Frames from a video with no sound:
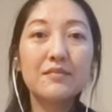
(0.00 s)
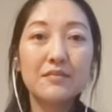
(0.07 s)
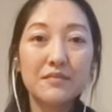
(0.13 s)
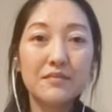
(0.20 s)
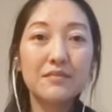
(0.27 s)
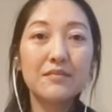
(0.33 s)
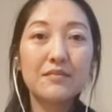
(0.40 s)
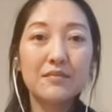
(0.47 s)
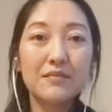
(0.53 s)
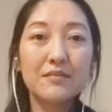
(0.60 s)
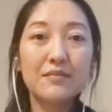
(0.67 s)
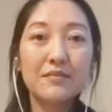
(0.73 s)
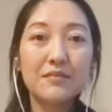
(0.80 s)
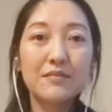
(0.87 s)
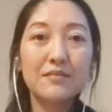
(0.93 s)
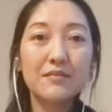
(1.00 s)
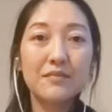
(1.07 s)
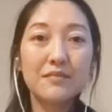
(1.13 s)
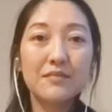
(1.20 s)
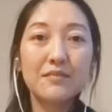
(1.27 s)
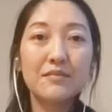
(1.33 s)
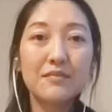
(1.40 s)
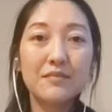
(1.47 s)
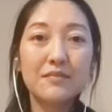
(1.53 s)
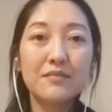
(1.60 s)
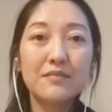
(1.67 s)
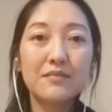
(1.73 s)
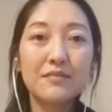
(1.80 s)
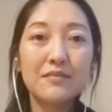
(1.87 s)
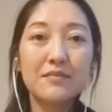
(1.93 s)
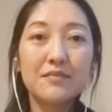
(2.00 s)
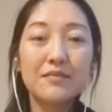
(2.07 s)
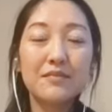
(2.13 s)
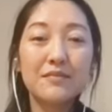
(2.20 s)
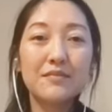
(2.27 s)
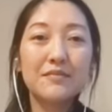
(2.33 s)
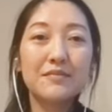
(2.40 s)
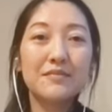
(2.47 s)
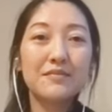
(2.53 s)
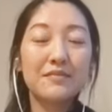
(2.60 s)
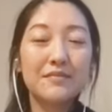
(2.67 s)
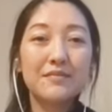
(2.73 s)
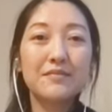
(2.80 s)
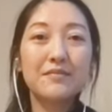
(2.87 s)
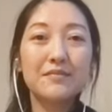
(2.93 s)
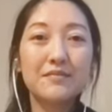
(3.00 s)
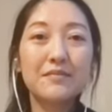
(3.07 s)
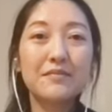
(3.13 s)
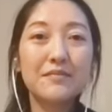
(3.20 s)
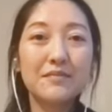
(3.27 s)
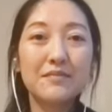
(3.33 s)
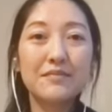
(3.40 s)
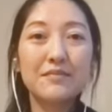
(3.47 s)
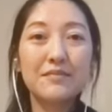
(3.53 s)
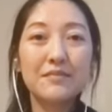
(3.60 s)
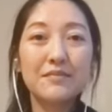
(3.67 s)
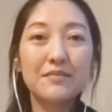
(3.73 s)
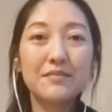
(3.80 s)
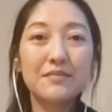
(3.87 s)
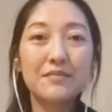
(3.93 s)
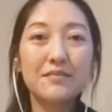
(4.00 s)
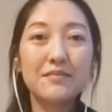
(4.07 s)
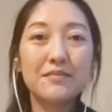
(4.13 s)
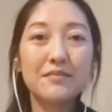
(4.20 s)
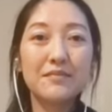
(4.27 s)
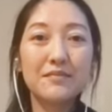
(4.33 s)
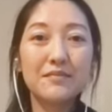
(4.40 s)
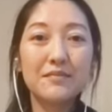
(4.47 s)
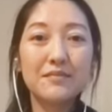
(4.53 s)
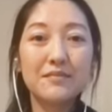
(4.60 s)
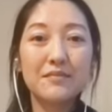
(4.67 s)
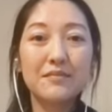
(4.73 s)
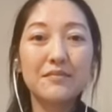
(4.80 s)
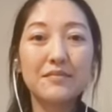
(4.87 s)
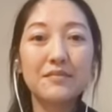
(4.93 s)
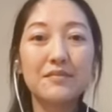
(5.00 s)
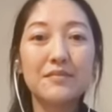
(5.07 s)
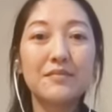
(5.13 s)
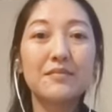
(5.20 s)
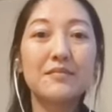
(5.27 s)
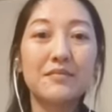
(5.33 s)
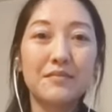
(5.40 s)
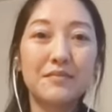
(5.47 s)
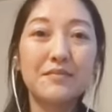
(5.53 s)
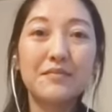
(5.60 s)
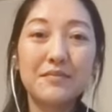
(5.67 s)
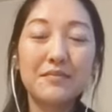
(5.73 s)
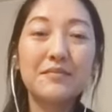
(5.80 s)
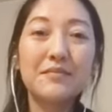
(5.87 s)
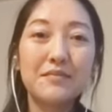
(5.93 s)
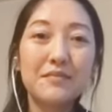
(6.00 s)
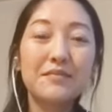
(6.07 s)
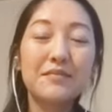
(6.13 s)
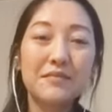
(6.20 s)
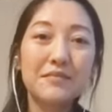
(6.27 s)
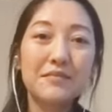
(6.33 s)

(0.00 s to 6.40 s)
The person shown says nothing.